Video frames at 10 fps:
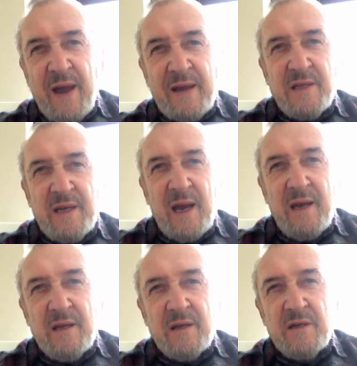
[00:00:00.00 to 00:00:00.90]
affect
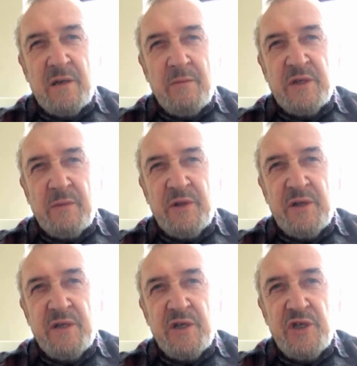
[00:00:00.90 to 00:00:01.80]
any of
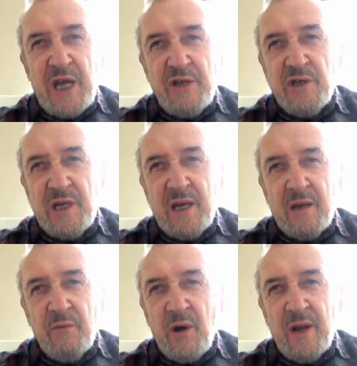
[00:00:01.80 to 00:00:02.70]
some of the
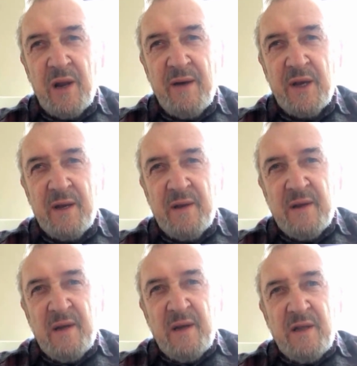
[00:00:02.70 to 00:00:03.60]
scheduling and whatever
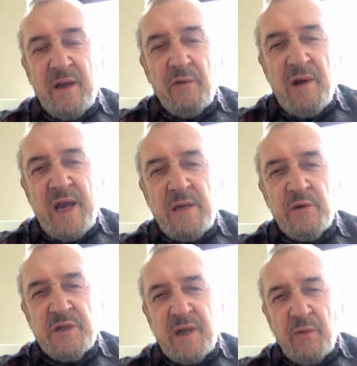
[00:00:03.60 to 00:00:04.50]
the
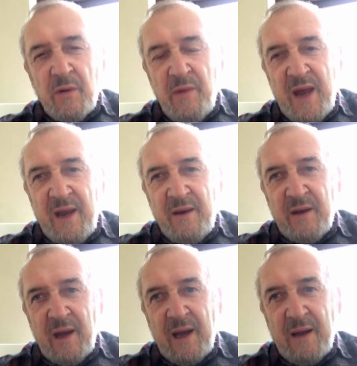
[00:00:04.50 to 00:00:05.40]
arrangements that were
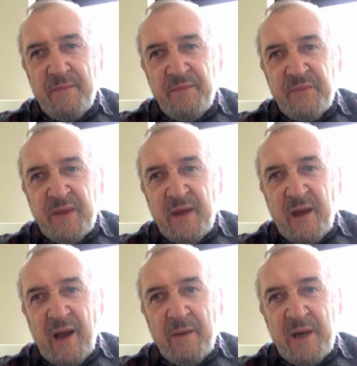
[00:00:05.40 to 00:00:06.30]
made.
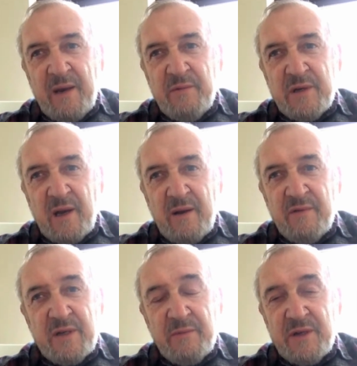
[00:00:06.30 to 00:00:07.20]
I mean, it was
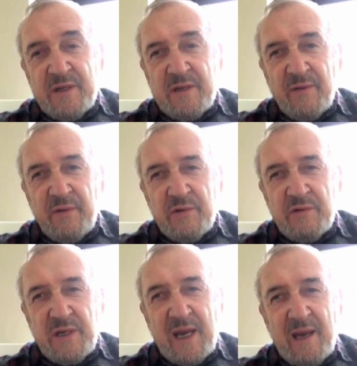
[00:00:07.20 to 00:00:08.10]
kind of some of the stuff that
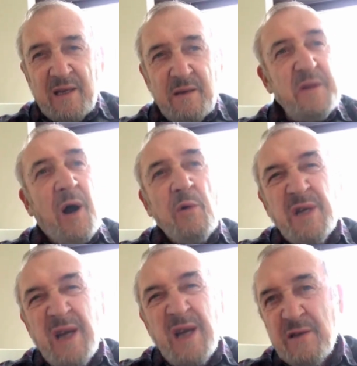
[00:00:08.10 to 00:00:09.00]
was ridiculous. I mean, the
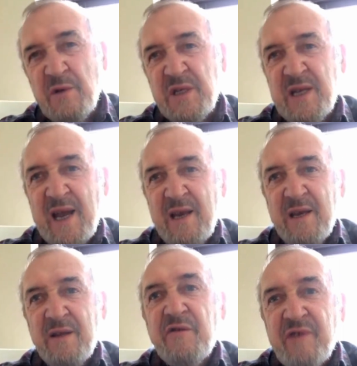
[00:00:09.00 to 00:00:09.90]
hotels we
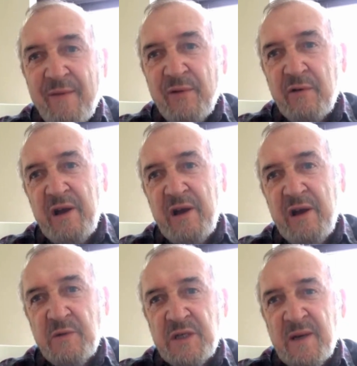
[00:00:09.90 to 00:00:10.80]
stayed in, the travel
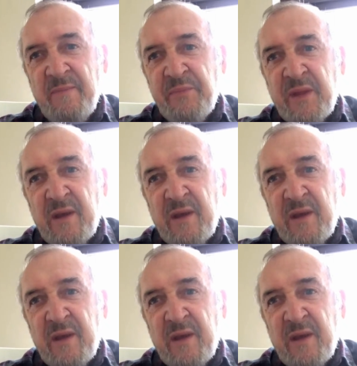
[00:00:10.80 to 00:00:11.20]
arrangements.